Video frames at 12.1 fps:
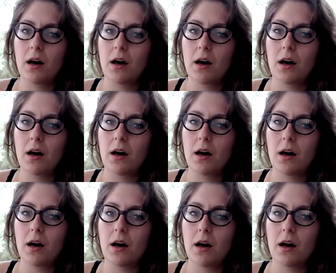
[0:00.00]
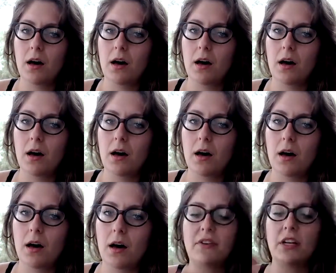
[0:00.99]
Fewer people have come and watched
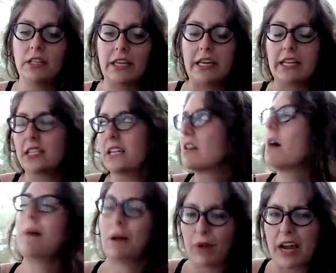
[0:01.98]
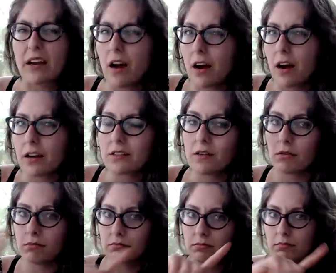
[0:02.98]
that one, but enough that I
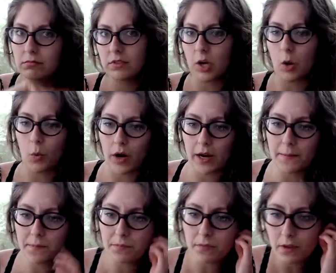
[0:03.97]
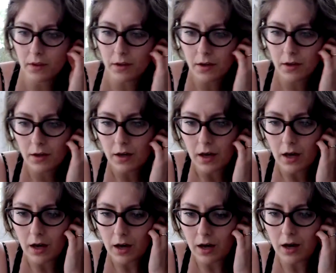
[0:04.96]
definitely, it's on my radar. So don't worry.
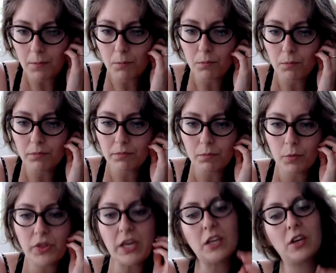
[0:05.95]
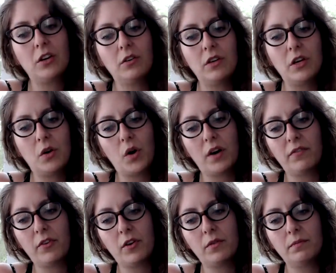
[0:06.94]
Well, thank you,
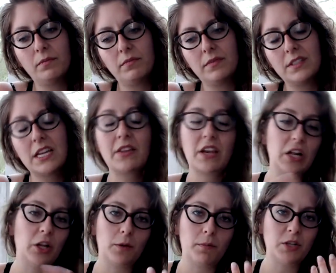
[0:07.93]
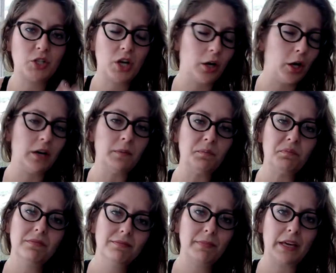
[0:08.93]
Igor, for saying that I look much younger,
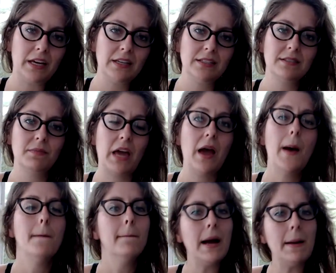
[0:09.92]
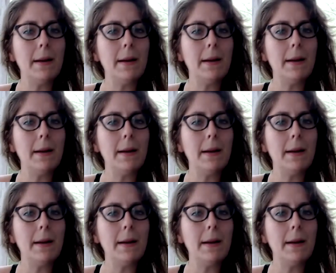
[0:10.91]
because my mom,